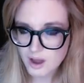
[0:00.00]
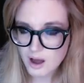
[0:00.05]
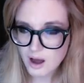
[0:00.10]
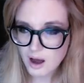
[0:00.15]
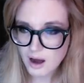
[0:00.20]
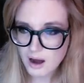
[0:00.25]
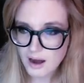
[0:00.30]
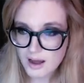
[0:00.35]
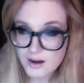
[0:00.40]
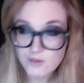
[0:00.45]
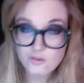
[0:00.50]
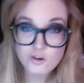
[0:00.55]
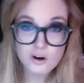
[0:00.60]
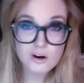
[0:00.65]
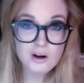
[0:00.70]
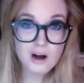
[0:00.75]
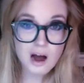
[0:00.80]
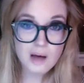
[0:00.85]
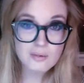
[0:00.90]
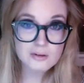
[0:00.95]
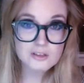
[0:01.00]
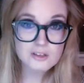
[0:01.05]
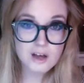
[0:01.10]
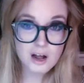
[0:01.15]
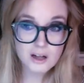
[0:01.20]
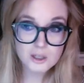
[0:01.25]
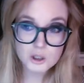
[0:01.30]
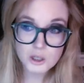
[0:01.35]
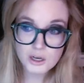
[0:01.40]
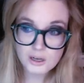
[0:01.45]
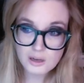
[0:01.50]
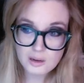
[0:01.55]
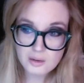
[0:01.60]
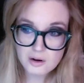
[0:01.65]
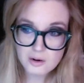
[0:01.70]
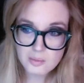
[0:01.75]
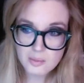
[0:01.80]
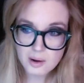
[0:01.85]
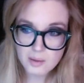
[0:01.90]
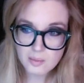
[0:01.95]
Uh, and if you're a Comixology
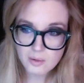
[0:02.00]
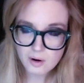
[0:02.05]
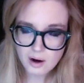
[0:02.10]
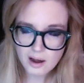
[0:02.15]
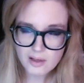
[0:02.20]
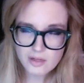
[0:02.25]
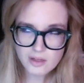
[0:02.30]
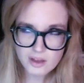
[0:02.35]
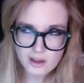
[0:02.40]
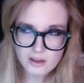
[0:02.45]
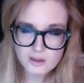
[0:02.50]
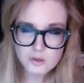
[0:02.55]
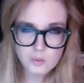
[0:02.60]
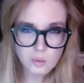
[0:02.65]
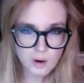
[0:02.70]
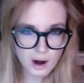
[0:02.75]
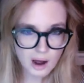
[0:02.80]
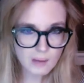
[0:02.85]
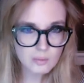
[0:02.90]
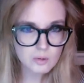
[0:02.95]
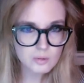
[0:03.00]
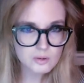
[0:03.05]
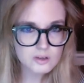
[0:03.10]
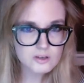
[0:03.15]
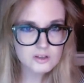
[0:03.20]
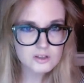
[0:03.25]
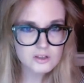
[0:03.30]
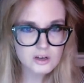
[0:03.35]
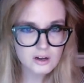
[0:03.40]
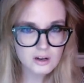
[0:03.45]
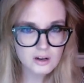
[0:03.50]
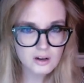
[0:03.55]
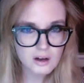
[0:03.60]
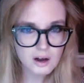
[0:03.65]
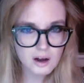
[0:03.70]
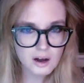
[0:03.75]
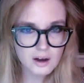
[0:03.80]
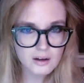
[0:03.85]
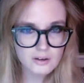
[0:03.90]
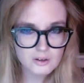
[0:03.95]
Unlimited member, I think it's probably still
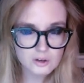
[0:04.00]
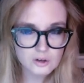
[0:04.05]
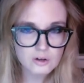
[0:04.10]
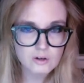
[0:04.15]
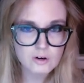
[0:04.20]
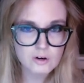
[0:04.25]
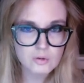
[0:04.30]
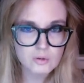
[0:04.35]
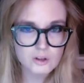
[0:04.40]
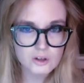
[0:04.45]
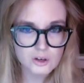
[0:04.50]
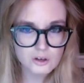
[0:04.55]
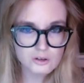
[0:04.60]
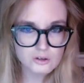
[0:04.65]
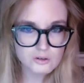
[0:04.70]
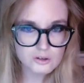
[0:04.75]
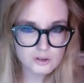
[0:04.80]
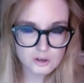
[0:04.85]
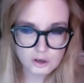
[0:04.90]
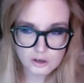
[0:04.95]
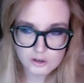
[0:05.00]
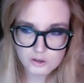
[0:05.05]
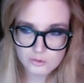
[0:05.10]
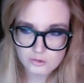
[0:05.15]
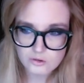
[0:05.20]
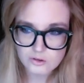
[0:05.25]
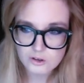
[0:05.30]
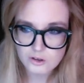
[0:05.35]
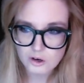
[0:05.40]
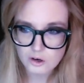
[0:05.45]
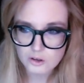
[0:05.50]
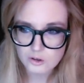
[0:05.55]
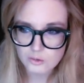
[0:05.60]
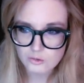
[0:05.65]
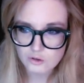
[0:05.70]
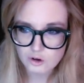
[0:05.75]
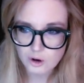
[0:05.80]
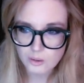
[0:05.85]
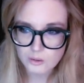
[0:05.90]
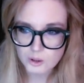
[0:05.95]
uh, included with your your your
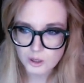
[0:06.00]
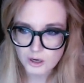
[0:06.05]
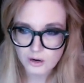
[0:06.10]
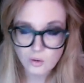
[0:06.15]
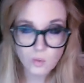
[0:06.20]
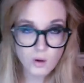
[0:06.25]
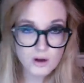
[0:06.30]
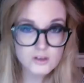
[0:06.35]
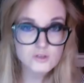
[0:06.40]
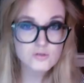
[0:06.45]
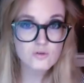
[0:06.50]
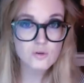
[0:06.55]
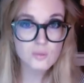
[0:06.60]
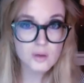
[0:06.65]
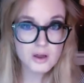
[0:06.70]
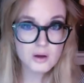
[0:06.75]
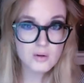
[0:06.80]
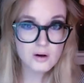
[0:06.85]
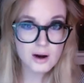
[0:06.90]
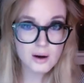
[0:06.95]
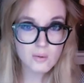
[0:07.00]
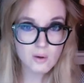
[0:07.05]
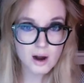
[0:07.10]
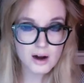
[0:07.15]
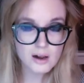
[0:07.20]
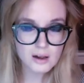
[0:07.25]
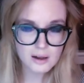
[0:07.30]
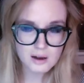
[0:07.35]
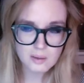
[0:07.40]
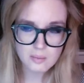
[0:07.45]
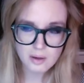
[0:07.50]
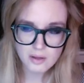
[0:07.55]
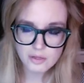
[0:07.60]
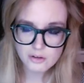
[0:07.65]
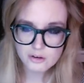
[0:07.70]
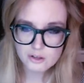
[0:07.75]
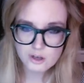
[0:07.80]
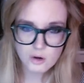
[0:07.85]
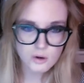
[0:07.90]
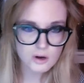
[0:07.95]
subscription. It was for me when I read it like a month
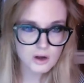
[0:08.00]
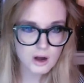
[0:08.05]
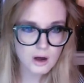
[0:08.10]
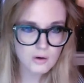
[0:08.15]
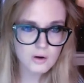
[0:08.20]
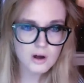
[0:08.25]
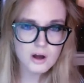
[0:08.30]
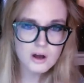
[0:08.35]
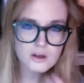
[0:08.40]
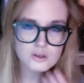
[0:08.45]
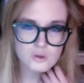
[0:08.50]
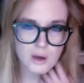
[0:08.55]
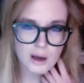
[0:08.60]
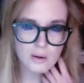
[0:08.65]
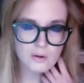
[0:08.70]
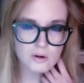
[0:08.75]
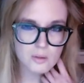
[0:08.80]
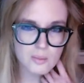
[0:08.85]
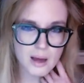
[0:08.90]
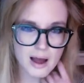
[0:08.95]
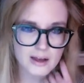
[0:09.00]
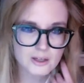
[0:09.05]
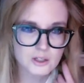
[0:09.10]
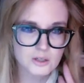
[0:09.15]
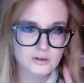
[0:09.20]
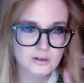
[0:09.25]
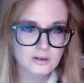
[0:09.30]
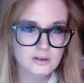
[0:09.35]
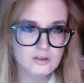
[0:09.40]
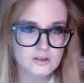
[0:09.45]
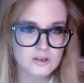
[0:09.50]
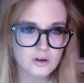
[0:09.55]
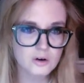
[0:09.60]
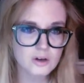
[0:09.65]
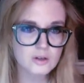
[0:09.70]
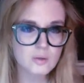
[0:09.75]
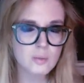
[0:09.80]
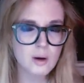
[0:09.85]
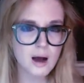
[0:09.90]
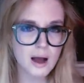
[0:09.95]
or so ago, so I would imagine,
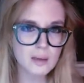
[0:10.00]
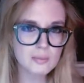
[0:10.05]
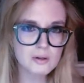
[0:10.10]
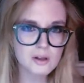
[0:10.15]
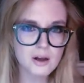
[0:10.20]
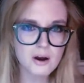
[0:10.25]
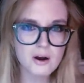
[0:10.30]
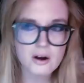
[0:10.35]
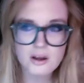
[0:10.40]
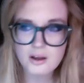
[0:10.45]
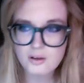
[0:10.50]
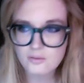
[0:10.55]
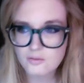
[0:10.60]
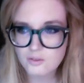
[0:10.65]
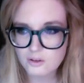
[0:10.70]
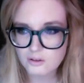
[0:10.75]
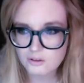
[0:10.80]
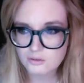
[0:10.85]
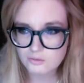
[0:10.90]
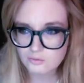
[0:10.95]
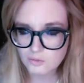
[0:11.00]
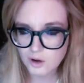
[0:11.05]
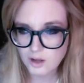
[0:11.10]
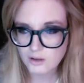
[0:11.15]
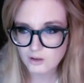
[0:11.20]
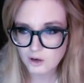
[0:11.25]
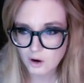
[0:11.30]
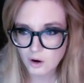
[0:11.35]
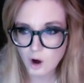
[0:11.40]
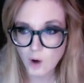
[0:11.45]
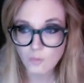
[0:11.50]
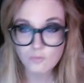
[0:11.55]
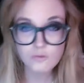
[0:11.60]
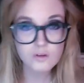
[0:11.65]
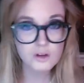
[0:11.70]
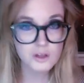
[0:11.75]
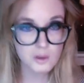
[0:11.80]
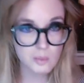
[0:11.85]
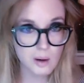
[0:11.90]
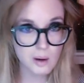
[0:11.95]
considering the popularity of the well, you know,
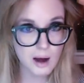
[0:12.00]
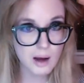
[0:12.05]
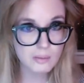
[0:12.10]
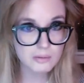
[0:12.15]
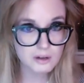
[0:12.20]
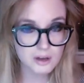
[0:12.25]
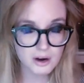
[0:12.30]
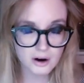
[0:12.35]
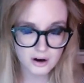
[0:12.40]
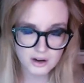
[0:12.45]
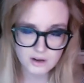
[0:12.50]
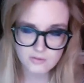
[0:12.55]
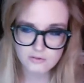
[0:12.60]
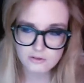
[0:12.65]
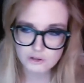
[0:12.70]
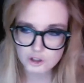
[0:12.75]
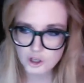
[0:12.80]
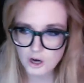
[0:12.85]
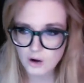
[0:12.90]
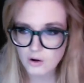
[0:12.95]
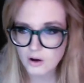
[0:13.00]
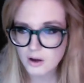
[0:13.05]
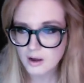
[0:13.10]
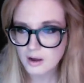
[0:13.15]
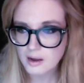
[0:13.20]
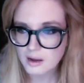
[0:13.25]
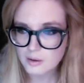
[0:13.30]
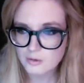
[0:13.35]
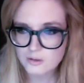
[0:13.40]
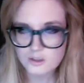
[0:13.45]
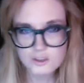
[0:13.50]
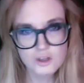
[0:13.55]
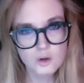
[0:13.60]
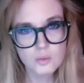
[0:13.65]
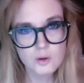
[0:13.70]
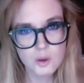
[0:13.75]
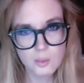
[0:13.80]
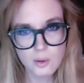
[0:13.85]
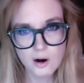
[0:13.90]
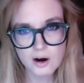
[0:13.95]
hopefully the popularity of the show, it would still
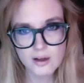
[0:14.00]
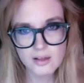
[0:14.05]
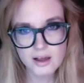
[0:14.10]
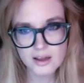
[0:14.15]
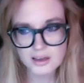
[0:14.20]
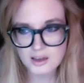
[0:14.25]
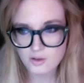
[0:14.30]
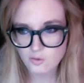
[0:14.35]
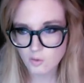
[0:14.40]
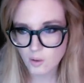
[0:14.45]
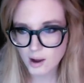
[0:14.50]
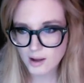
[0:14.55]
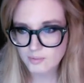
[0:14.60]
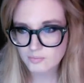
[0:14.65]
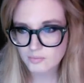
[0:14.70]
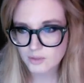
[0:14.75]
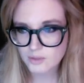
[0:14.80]
be a part of that giveaway.